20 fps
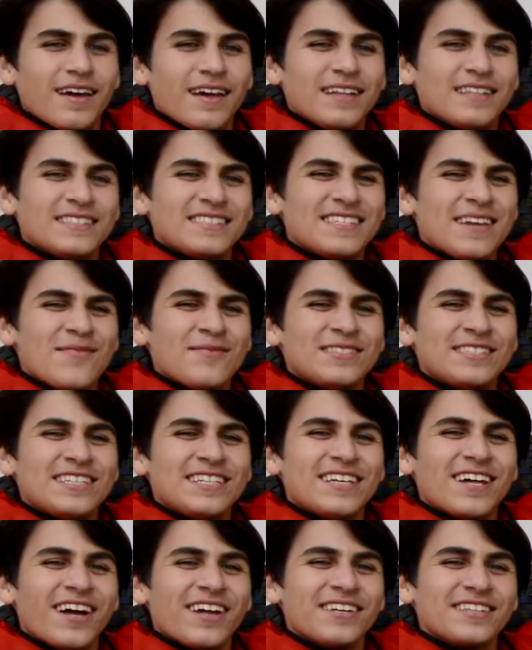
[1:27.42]
In
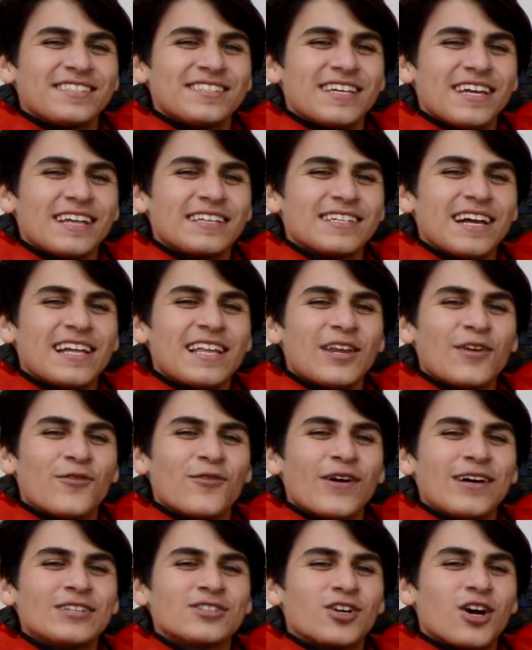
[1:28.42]
1796, I led a
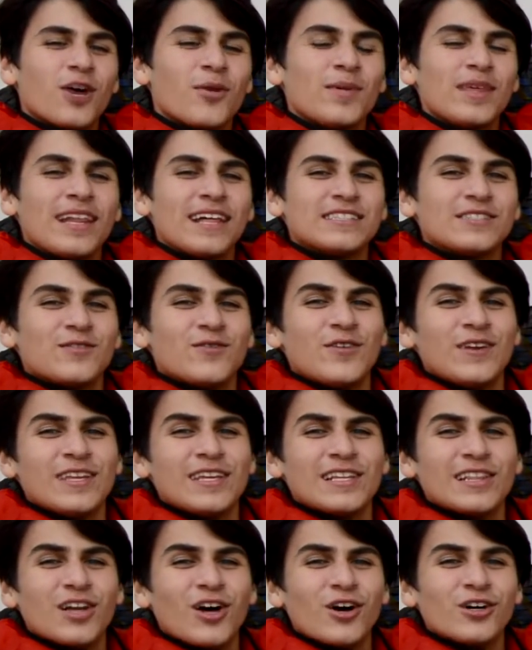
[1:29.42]
French army that
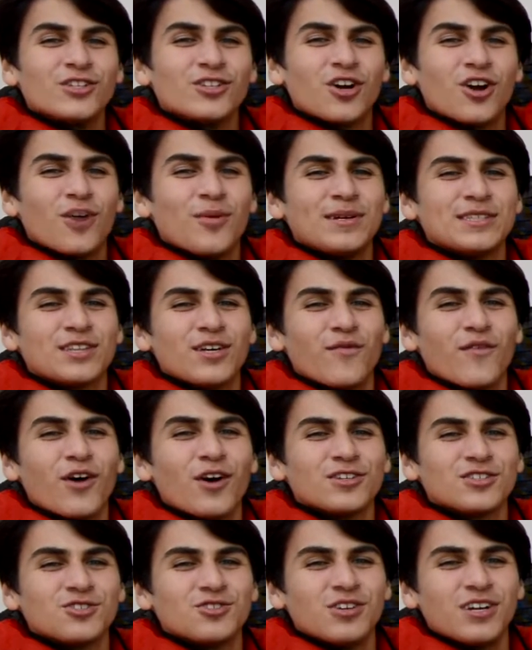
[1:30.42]
defeated large armies of
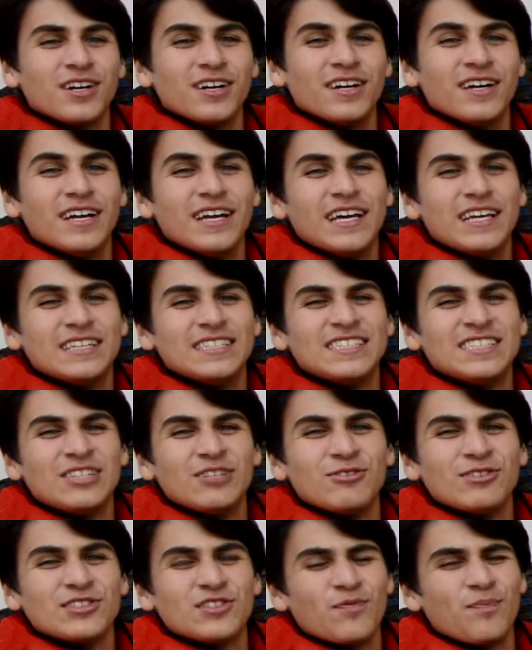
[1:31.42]
Austria in a
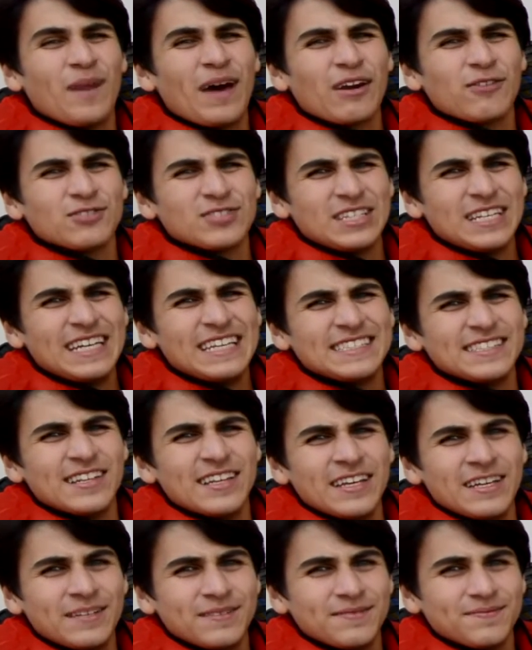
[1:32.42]
series of battles in Italy.